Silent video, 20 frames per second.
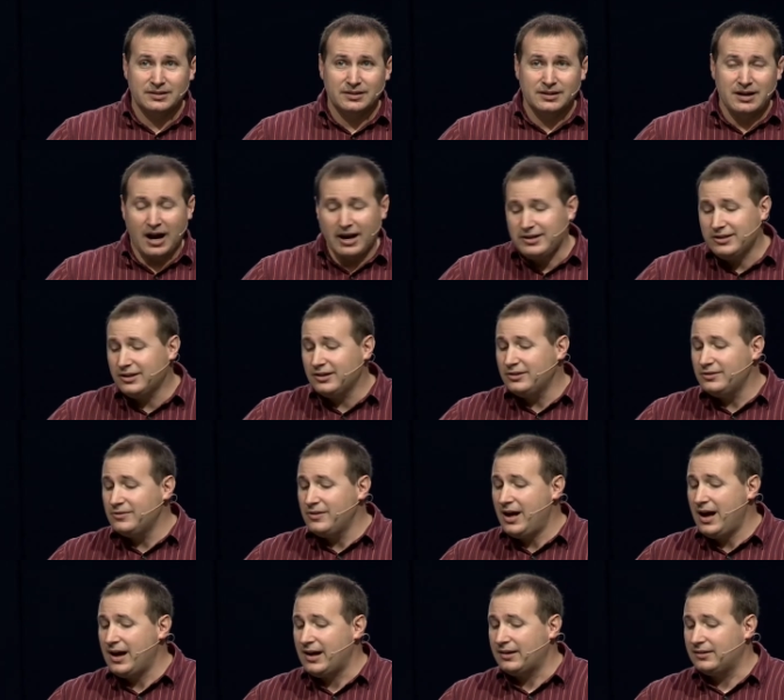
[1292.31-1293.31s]
How are you going to do
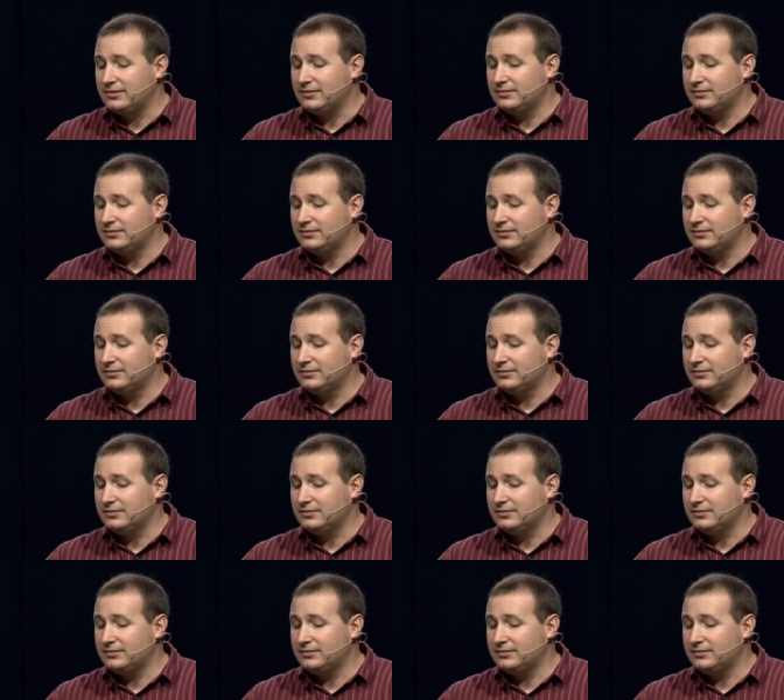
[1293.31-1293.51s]
that?